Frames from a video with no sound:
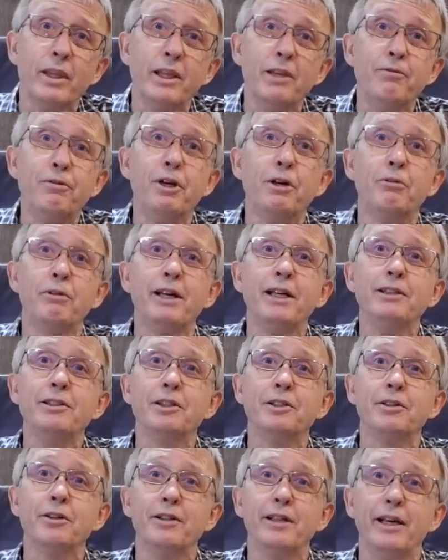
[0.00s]
If you are
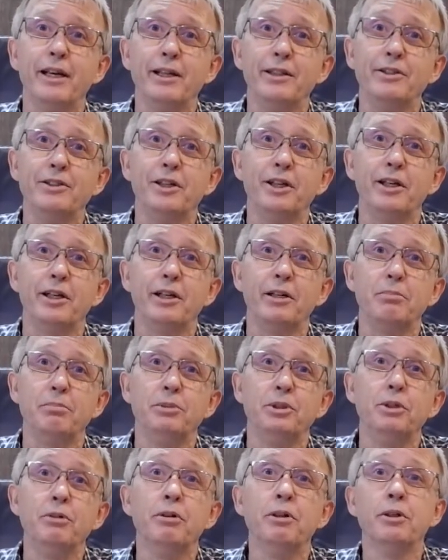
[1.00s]
rated on ATR,
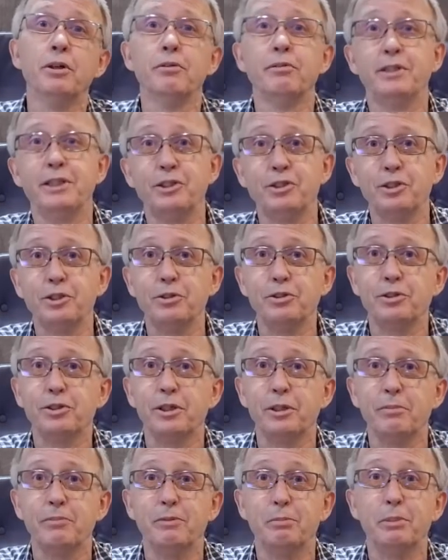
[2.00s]
you will know this
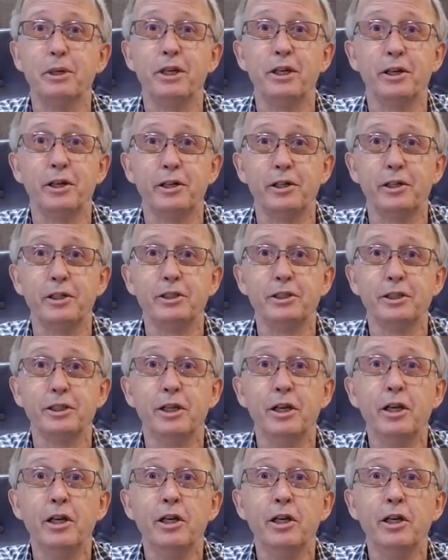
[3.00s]
system by heart.